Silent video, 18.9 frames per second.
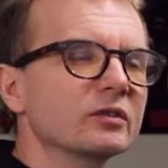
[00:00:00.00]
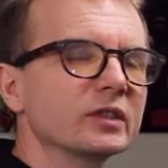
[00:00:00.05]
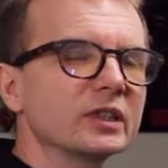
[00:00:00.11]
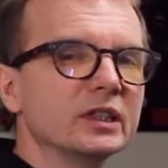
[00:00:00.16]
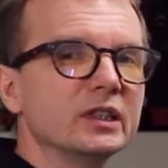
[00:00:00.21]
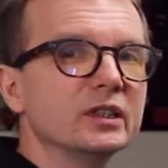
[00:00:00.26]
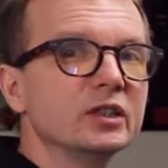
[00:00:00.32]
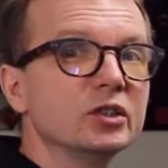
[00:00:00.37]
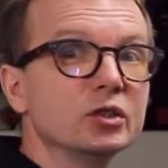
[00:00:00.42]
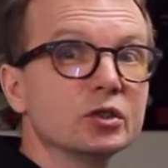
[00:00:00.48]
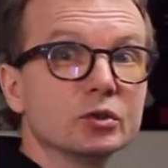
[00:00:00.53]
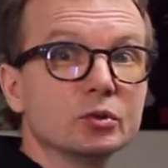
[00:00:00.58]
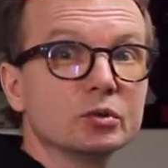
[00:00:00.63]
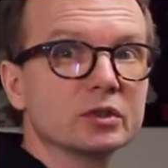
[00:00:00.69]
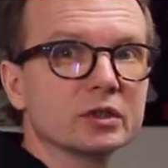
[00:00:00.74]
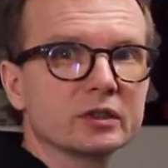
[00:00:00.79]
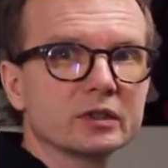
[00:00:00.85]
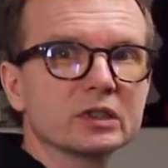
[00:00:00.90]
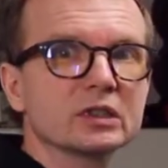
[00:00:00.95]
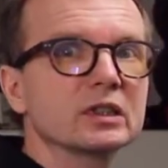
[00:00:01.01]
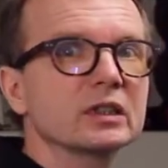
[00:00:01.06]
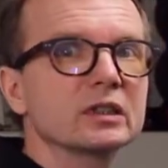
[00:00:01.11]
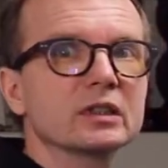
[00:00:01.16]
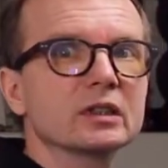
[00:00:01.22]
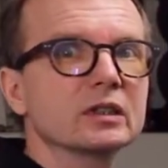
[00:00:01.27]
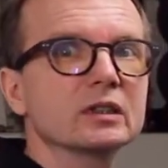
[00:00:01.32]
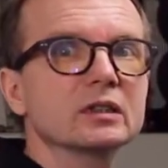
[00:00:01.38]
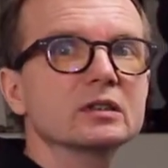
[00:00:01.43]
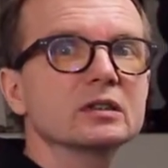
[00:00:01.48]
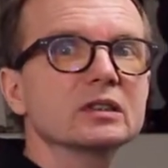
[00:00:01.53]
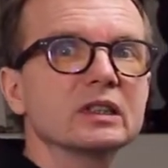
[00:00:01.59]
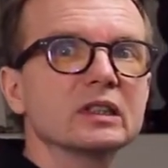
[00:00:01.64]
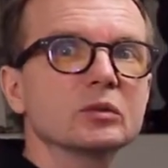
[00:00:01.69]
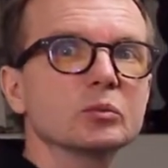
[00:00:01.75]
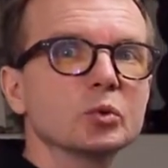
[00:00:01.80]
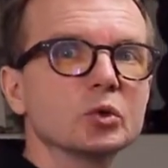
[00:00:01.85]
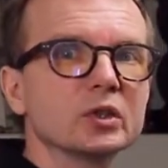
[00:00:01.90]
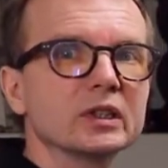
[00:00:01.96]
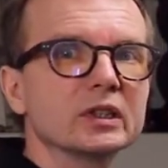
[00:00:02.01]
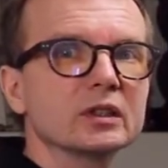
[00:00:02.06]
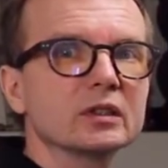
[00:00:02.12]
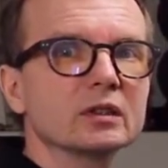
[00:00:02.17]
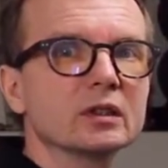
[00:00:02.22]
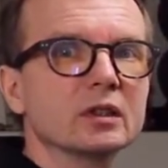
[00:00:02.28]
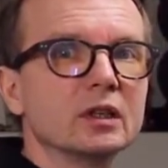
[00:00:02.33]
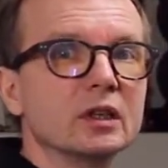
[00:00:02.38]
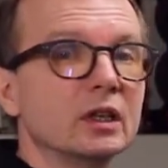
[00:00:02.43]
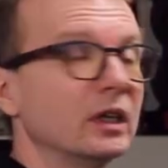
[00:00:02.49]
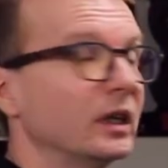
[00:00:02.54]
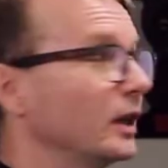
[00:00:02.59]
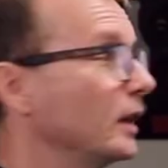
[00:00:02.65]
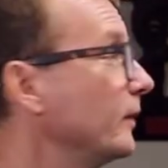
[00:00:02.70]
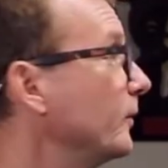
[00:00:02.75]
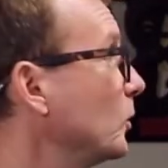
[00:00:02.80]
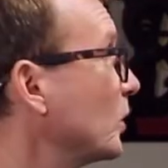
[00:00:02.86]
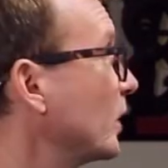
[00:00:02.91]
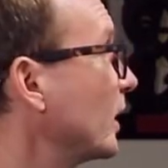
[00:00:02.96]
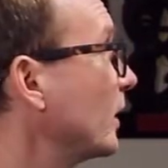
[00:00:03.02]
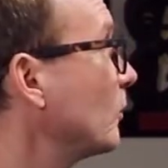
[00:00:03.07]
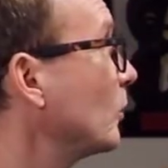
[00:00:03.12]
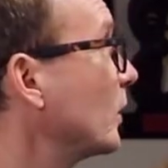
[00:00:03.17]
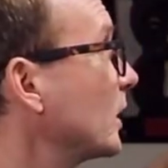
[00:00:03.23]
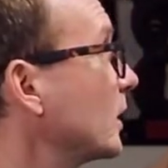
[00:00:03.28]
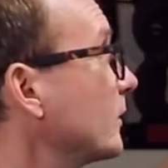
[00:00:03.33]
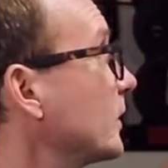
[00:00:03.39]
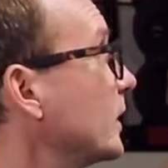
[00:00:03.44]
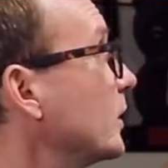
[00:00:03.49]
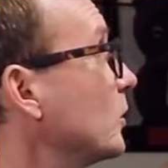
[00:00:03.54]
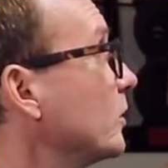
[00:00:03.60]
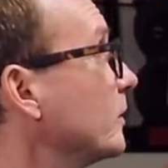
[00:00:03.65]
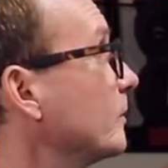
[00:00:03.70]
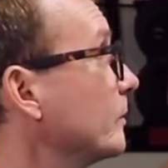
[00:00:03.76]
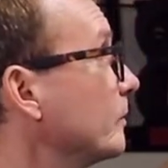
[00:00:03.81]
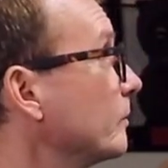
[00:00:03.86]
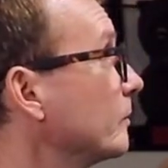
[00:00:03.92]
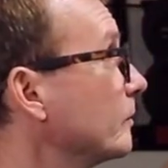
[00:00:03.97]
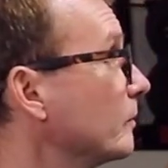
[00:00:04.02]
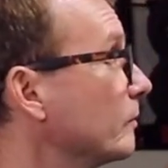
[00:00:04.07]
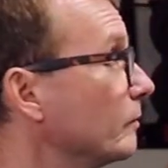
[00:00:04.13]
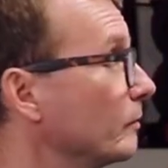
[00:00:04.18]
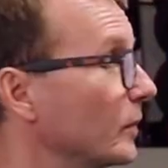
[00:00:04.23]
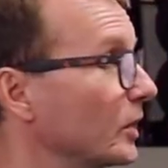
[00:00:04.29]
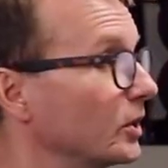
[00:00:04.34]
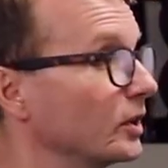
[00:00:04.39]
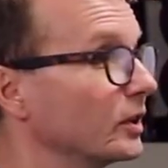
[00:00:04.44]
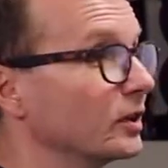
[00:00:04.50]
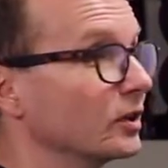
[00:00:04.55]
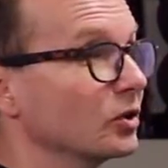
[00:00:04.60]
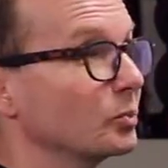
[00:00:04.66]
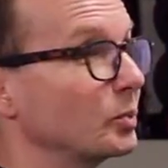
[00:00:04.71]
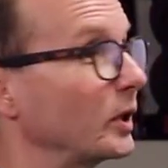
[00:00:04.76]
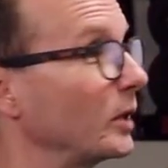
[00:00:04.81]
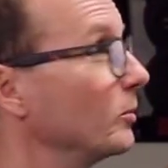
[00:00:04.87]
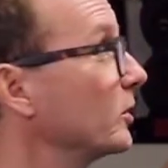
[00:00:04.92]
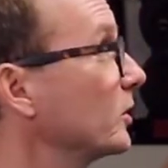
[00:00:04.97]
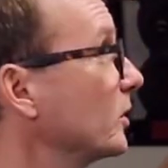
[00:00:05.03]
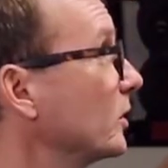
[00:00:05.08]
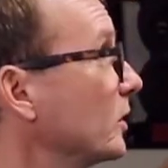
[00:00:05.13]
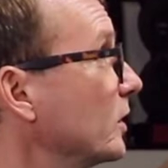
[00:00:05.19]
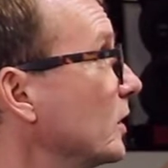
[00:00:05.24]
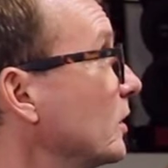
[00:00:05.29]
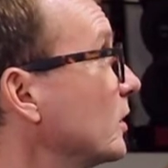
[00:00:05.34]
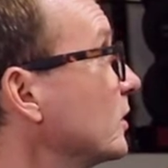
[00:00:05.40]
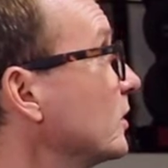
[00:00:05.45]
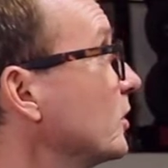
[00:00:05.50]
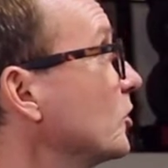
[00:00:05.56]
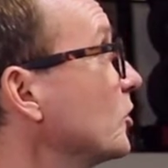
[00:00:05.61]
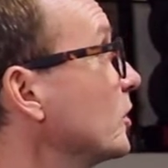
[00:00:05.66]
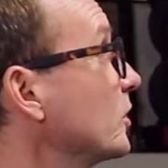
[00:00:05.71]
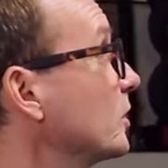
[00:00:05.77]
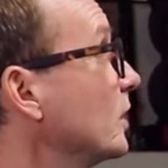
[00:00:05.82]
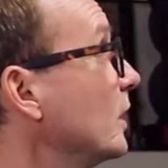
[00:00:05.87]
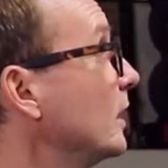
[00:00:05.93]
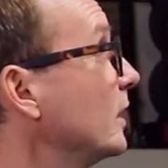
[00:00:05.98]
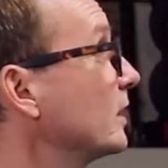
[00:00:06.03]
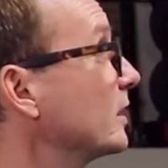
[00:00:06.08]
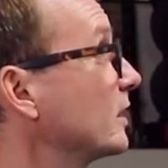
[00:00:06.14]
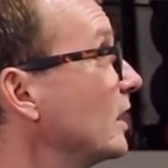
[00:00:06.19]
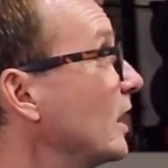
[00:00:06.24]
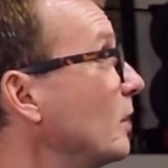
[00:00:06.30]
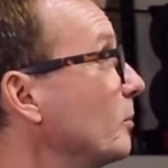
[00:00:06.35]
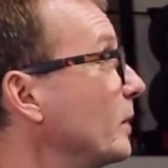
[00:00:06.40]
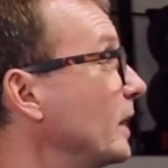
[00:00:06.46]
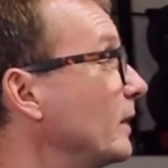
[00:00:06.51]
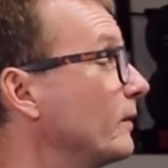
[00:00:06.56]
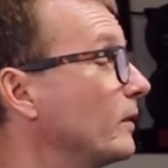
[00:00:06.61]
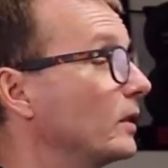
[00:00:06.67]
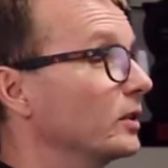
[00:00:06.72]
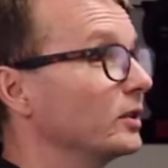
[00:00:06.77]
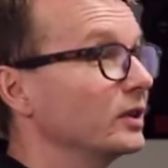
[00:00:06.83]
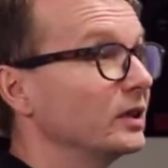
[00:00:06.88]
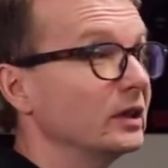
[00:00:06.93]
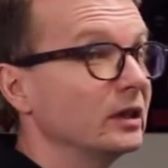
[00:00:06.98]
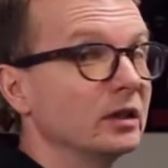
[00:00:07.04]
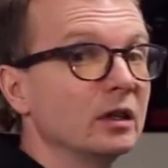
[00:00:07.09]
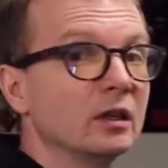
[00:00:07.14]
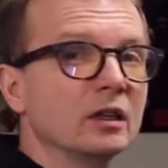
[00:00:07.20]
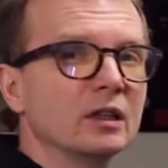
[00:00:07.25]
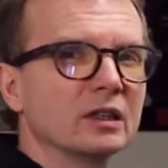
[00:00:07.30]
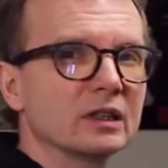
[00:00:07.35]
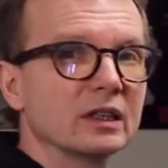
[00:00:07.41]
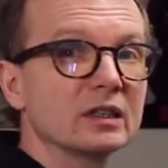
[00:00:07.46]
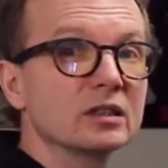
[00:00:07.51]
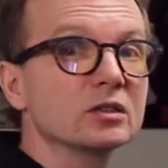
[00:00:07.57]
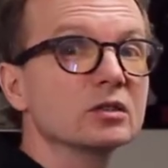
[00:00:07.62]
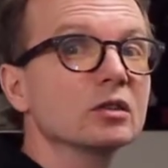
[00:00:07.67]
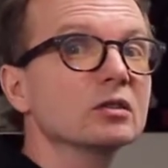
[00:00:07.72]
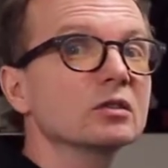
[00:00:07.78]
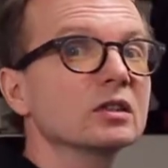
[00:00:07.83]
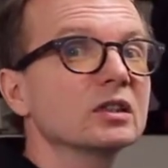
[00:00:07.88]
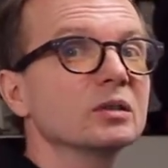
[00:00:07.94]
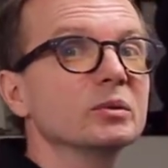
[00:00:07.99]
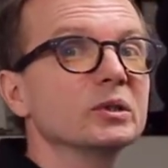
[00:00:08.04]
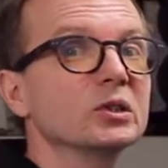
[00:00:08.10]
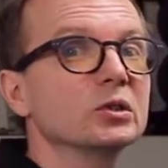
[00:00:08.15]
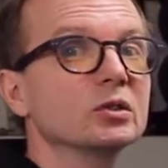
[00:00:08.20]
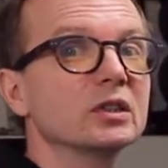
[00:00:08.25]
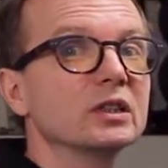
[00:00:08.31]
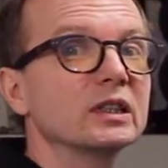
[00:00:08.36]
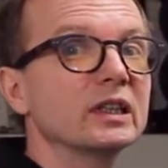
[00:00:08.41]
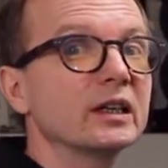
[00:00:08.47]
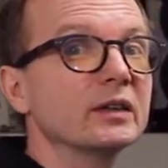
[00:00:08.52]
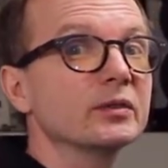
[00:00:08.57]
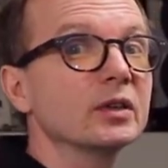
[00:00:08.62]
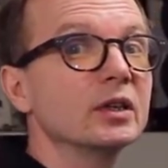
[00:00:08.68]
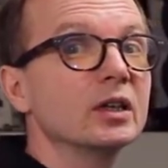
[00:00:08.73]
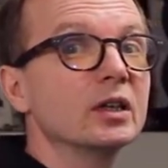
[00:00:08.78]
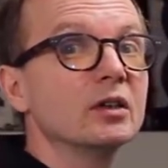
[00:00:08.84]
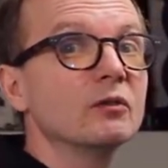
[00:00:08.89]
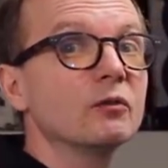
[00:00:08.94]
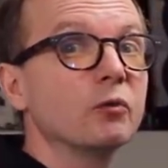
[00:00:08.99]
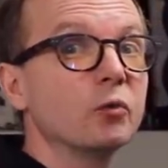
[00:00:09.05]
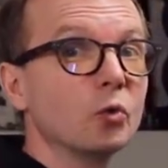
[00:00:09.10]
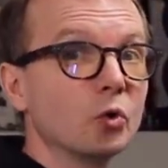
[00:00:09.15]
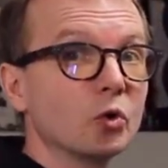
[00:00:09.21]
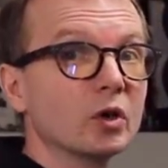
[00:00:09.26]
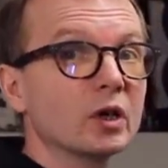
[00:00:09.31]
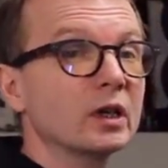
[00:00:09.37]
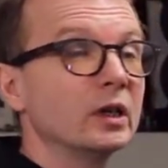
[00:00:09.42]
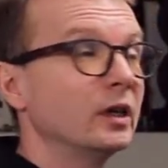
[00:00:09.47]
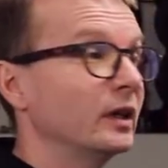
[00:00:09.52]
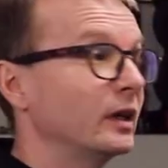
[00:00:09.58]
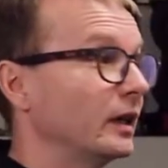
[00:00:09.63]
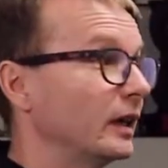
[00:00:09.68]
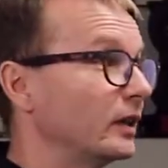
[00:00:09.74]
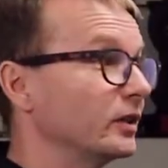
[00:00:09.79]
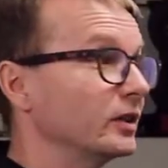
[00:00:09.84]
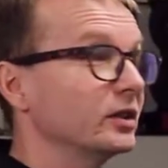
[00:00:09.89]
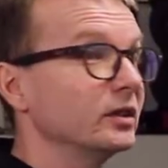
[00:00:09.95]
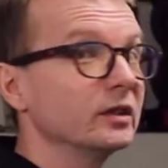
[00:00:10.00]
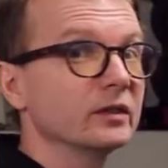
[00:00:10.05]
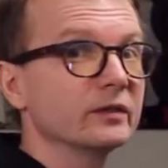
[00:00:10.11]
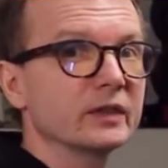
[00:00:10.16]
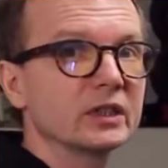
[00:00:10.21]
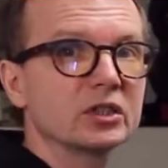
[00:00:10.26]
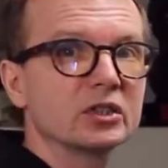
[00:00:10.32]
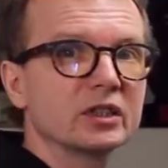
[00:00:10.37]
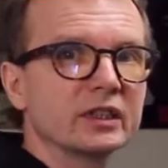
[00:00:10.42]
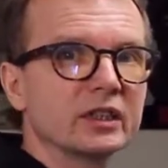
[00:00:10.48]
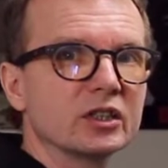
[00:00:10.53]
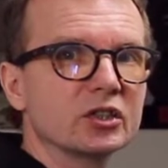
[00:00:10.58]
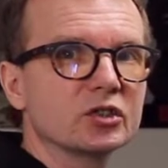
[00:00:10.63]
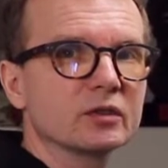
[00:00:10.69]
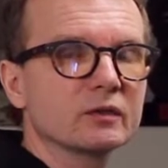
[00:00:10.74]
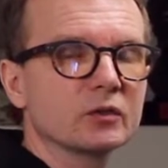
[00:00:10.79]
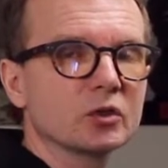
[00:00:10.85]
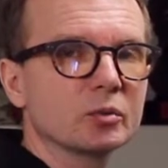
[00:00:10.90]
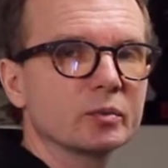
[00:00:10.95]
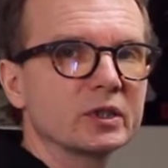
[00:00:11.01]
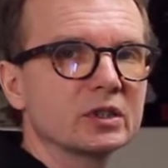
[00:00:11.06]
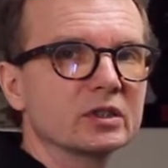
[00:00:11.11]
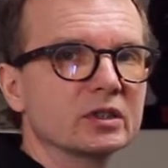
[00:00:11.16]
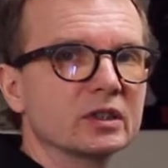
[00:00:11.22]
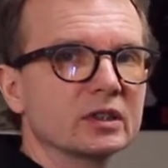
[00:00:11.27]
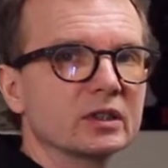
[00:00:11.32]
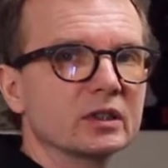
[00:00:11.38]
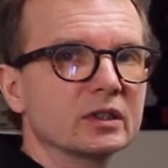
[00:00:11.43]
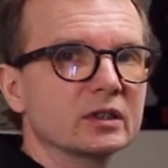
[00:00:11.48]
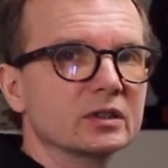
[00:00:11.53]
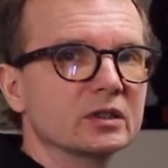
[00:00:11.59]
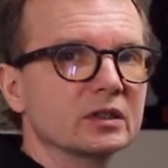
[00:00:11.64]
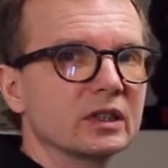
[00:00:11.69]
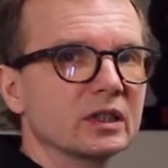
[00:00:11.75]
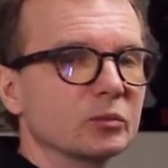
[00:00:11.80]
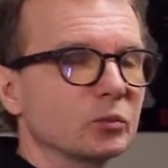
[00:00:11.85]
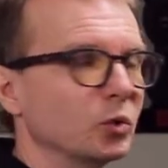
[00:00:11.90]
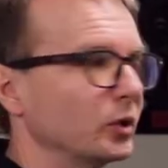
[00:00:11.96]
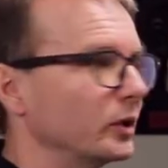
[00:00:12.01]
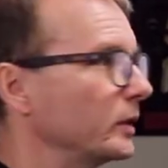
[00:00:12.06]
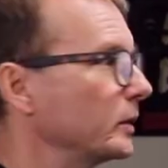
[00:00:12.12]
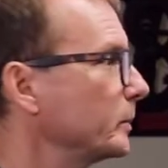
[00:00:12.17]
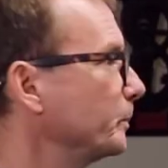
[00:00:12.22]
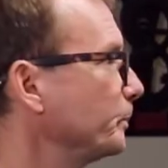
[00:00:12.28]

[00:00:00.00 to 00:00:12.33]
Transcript: really use Aristotelian standpoint. If you have one of the particular premises here, such as some f or c, that's not going to be good enough for our investigation from Aristotelian standpoint.